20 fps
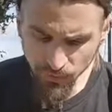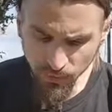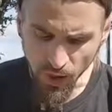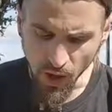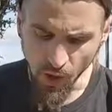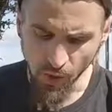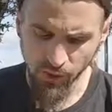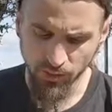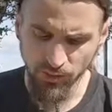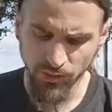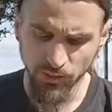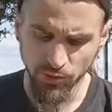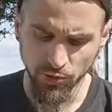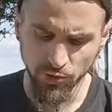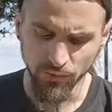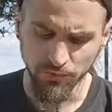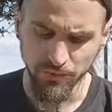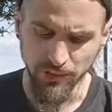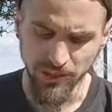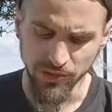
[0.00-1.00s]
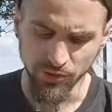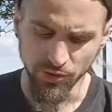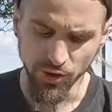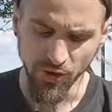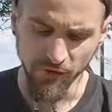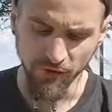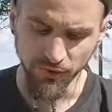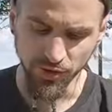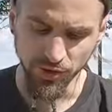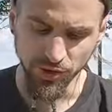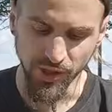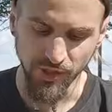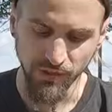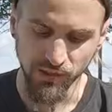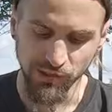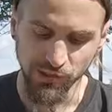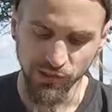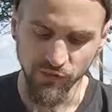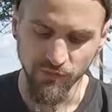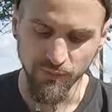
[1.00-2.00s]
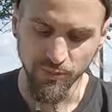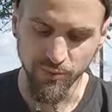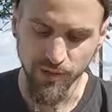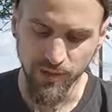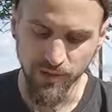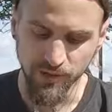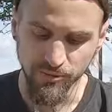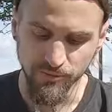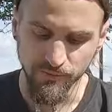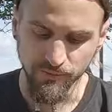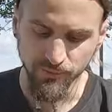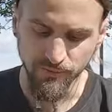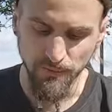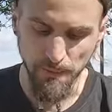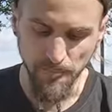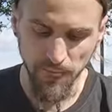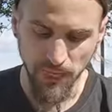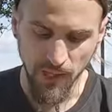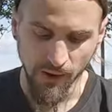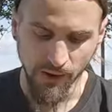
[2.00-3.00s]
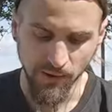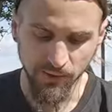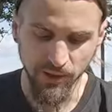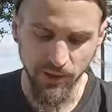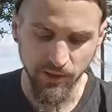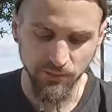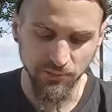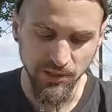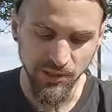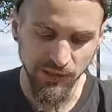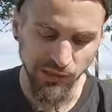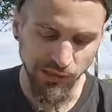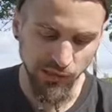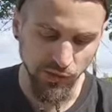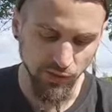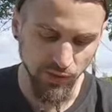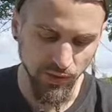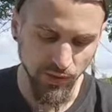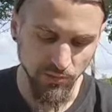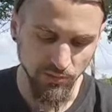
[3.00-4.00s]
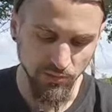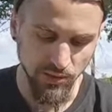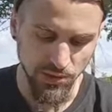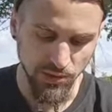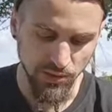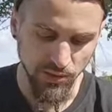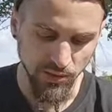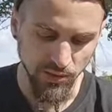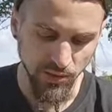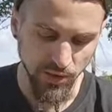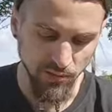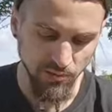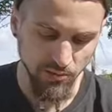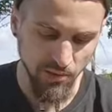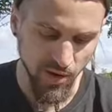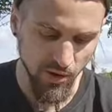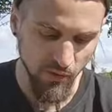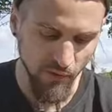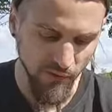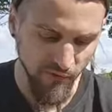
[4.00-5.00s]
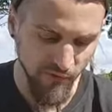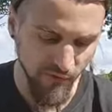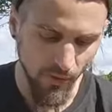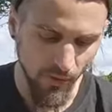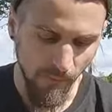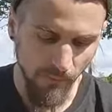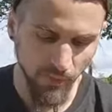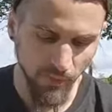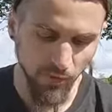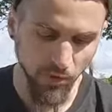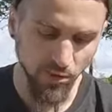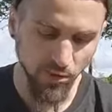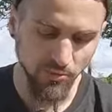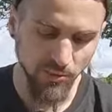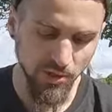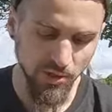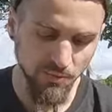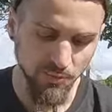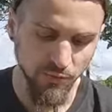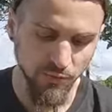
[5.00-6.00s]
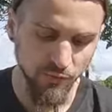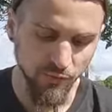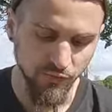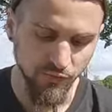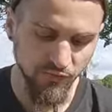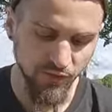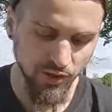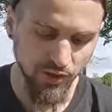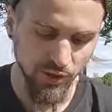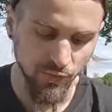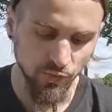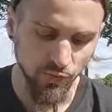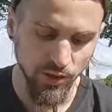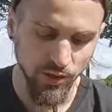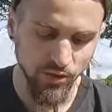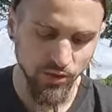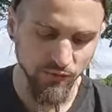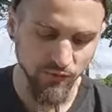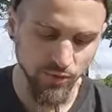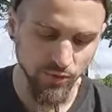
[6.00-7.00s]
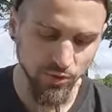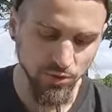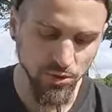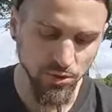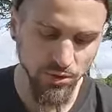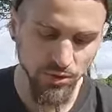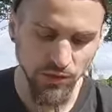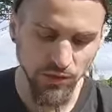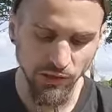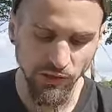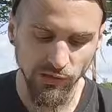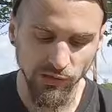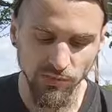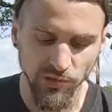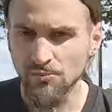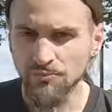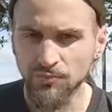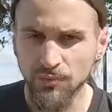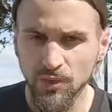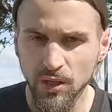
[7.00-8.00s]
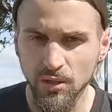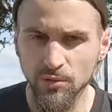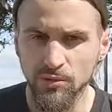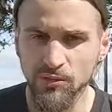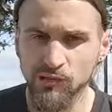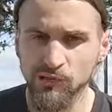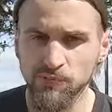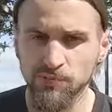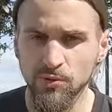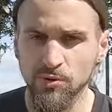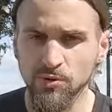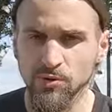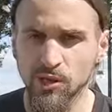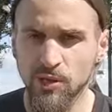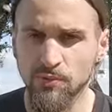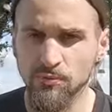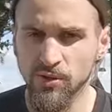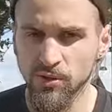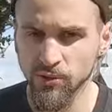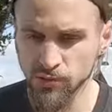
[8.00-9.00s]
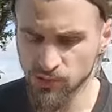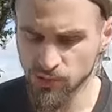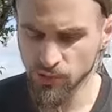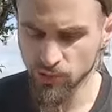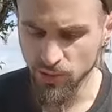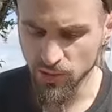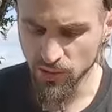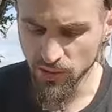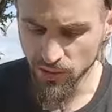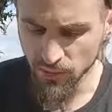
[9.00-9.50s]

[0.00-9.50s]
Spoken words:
We need to bite off chunks of bread and then mix it with the meat in our mouth. Not my preferred way of doing things, but at this point, I'm used to it.